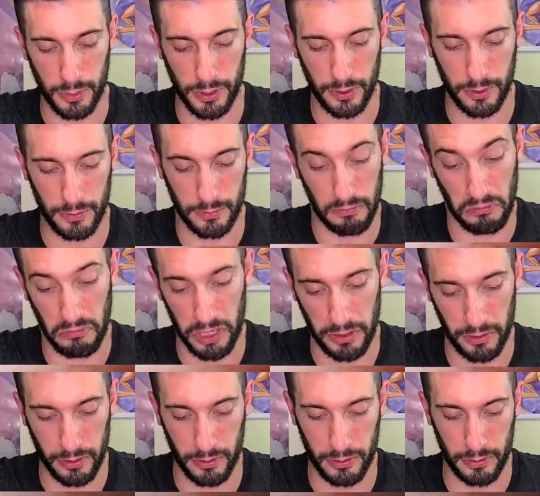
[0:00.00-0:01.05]
but I
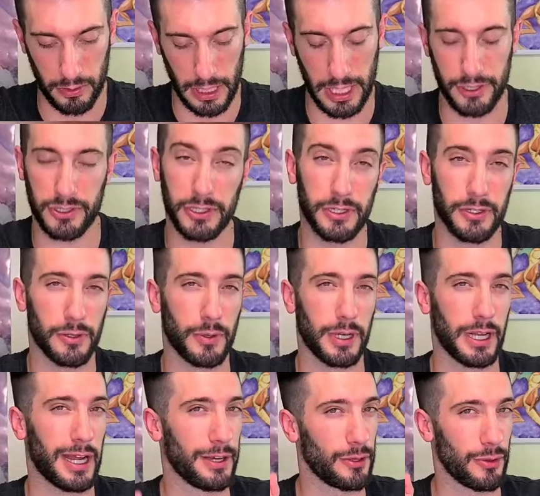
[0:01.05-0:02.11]
don't know. Actually, you know
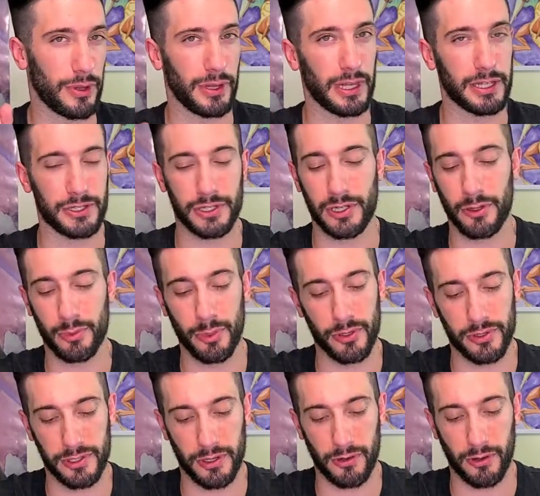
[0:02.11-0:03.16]
what? I know the legendary
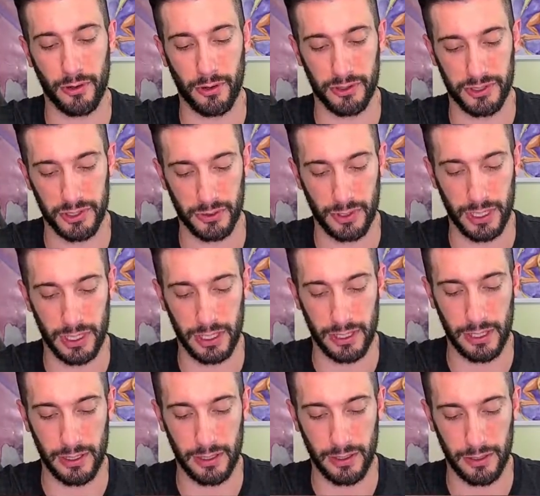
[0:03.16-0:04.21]
birds are also
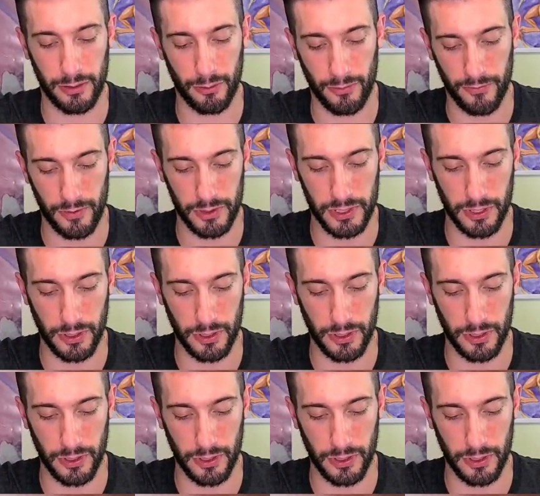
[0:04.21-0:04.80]
in the reverse